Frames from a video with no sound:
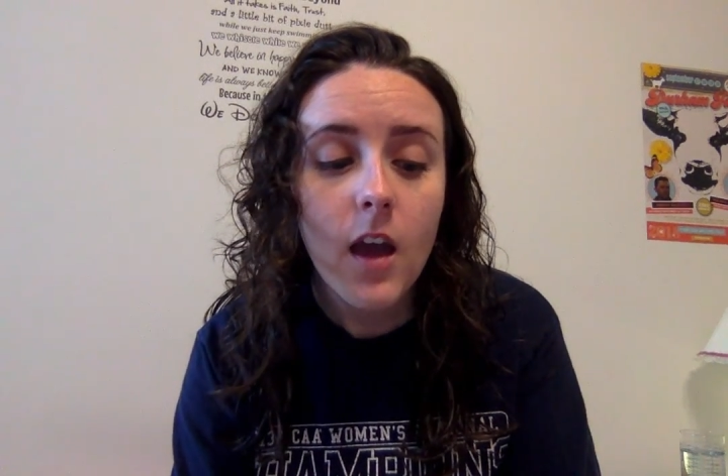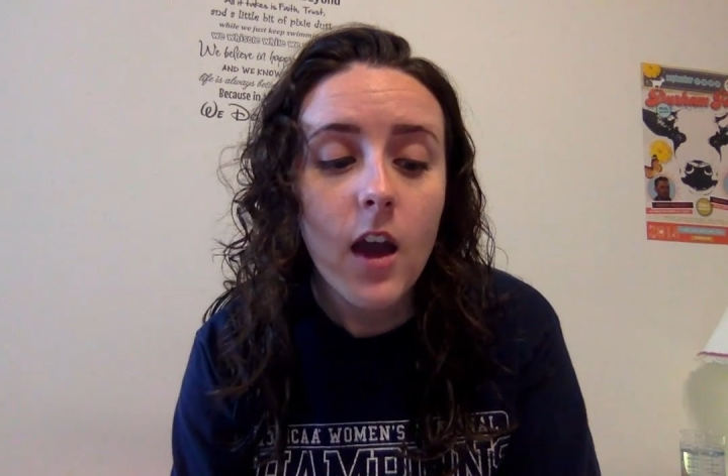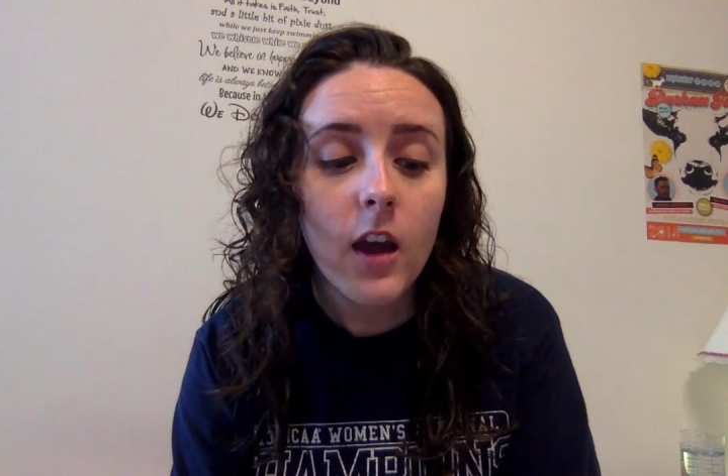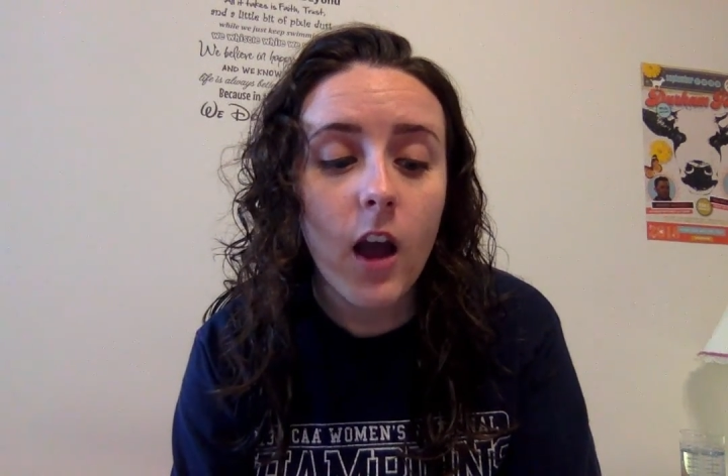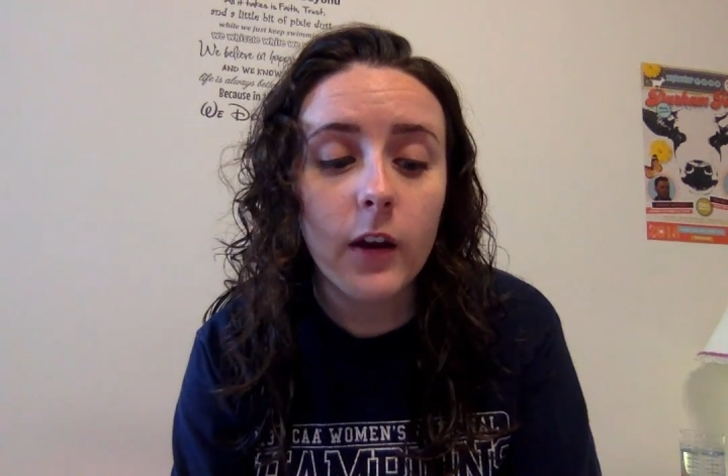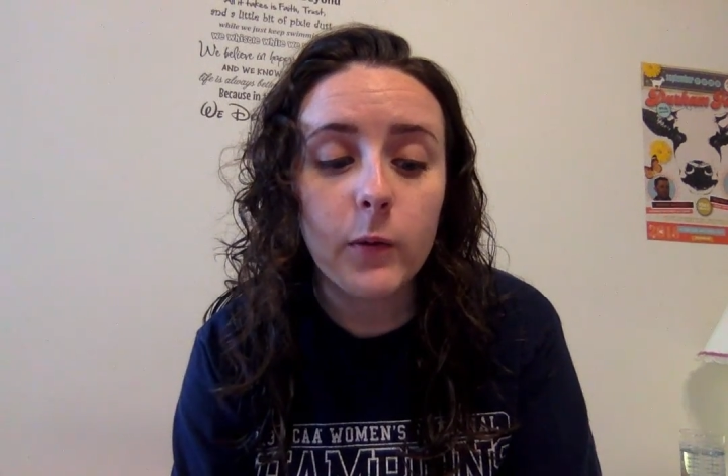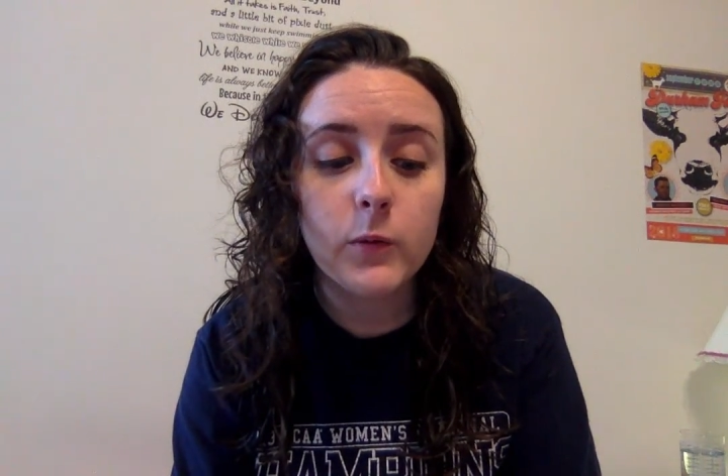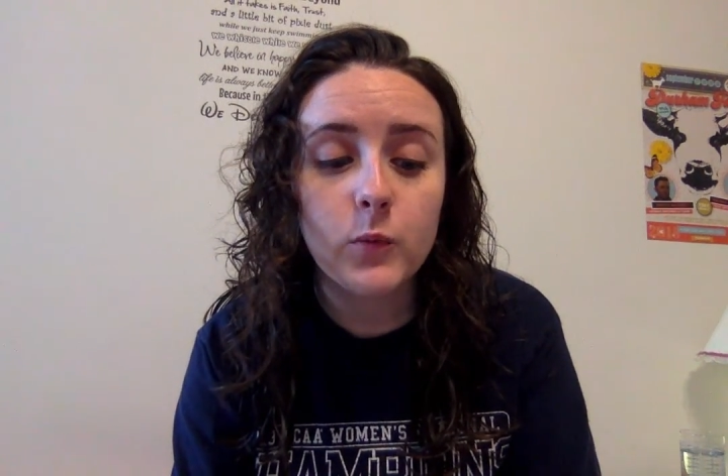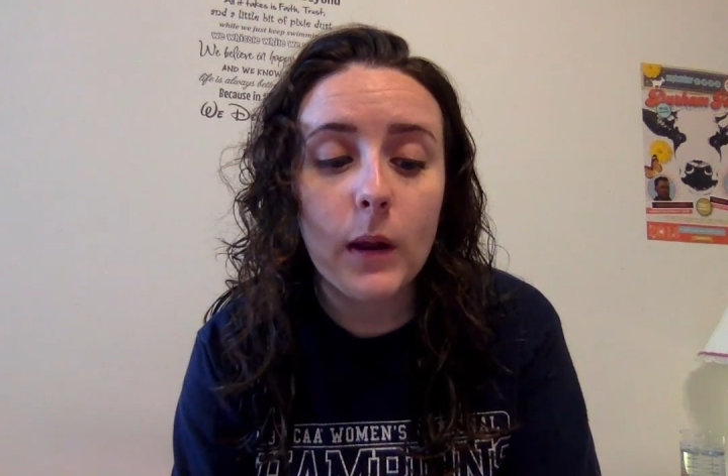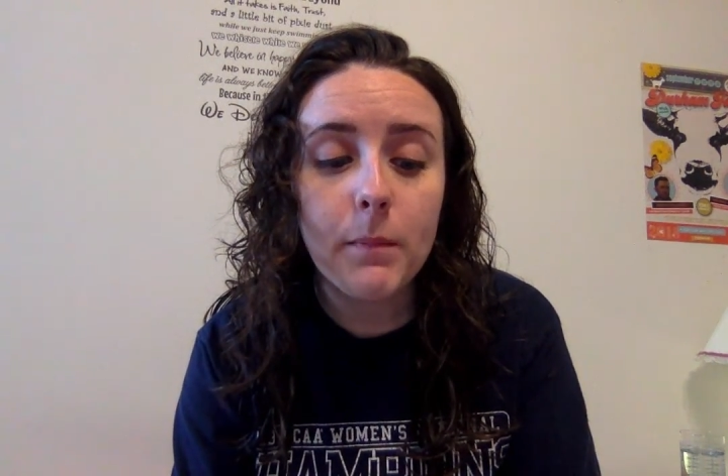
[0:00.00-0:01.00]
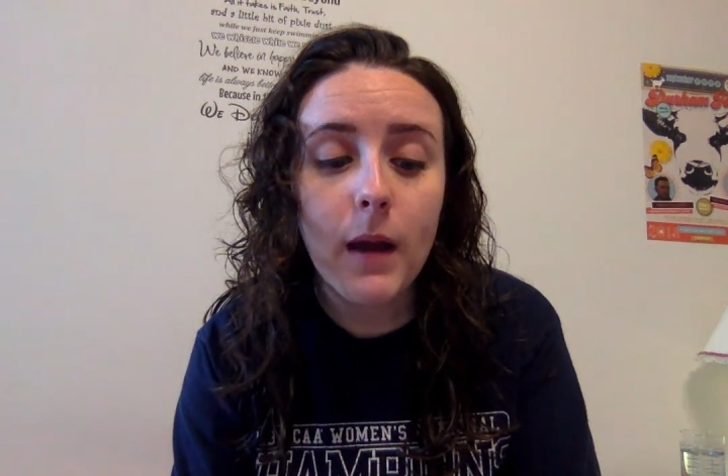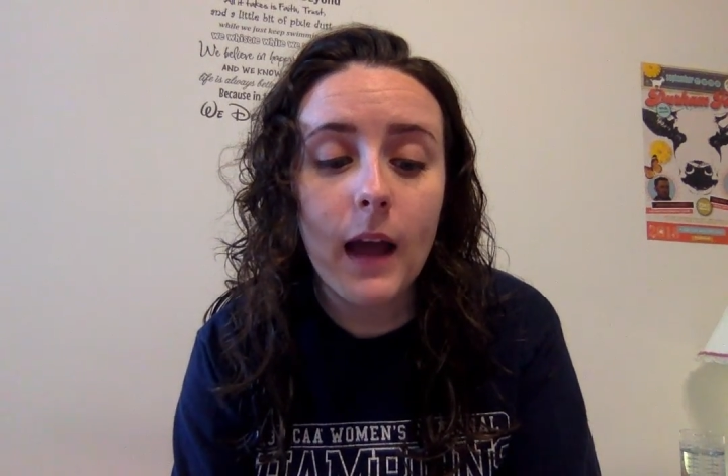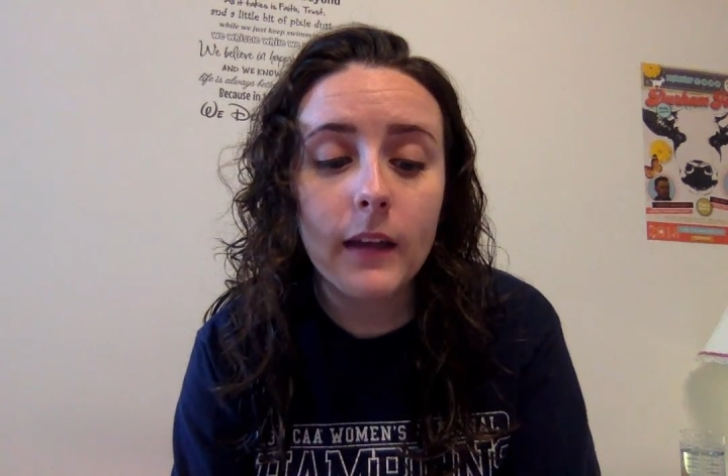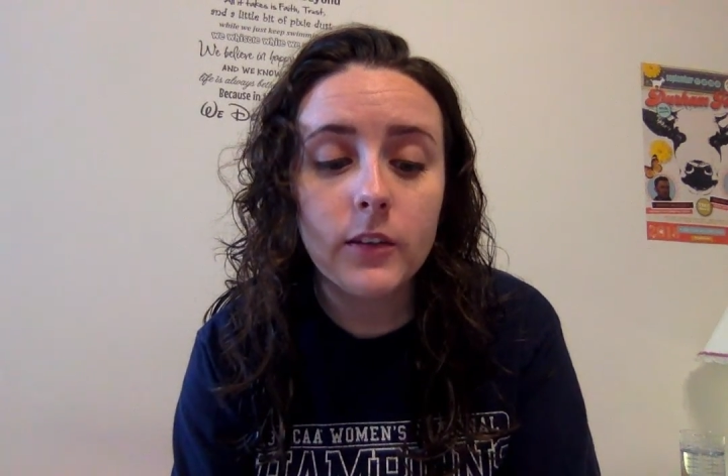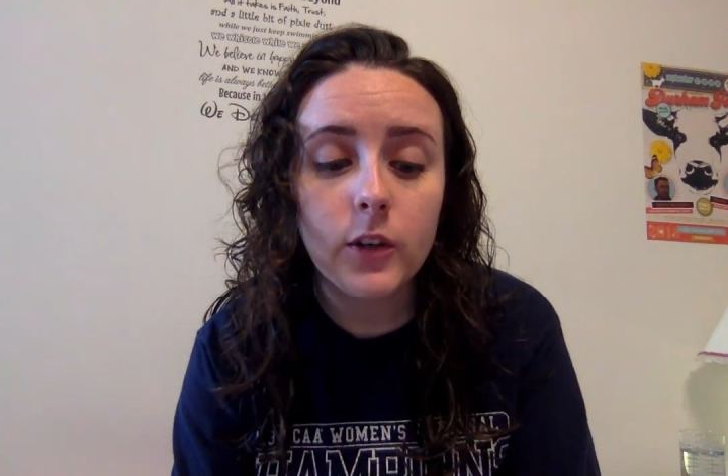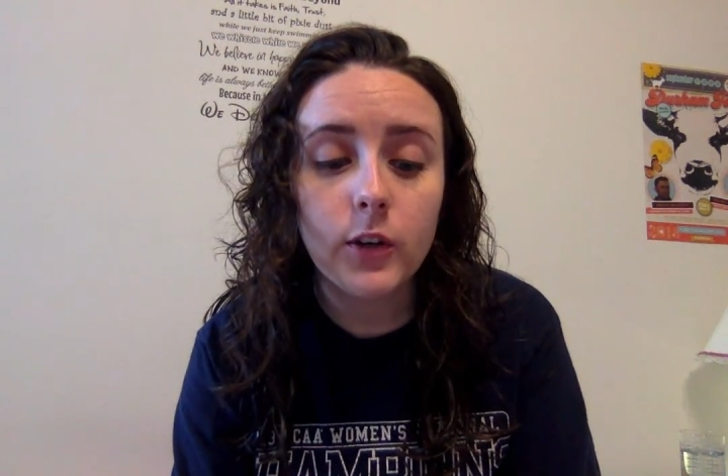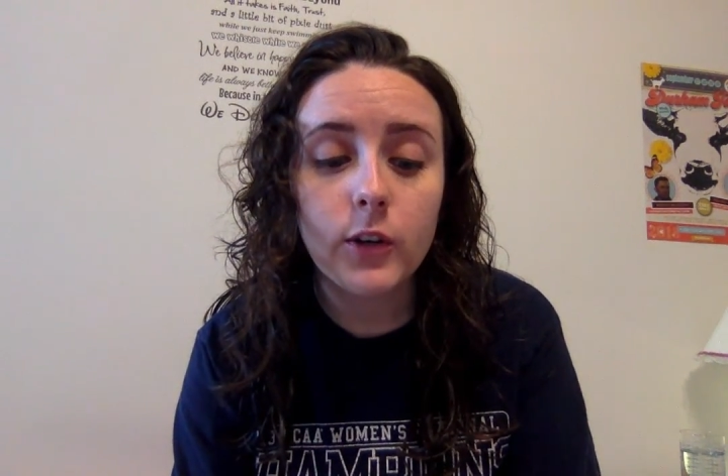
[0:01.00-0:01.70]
Connor was right behind her,